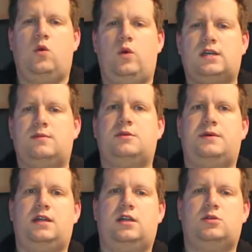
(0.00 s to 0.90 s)
Welcome to
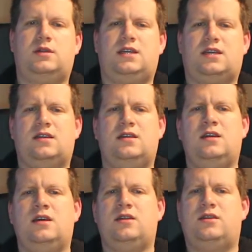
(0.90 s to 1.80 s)
Bananatronic.
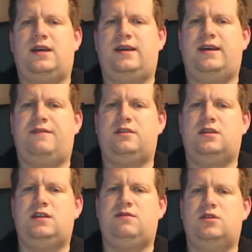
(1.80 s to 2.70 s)
Today I have the
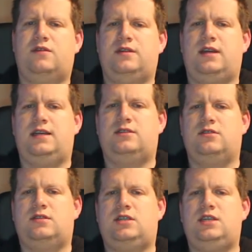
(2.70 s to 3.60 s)
review of the
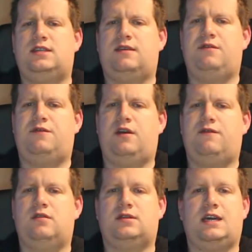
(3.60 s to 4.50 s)
ASUS
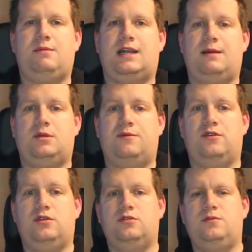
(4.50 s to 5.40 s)
G751 gaming laptop
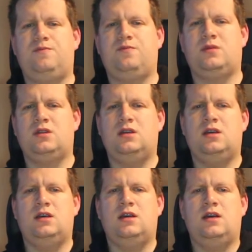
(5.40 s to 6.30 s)
for you.
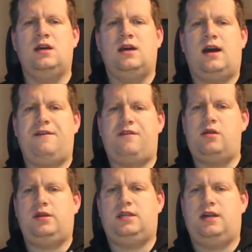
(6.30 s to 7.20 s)
I've
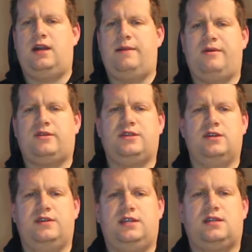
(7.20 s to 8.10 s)
already done an unboxing
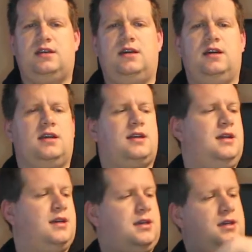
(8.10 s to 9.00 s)
of it.
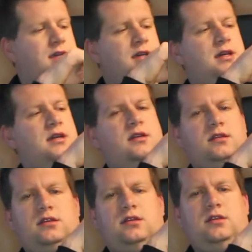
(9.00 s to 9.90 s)
Click here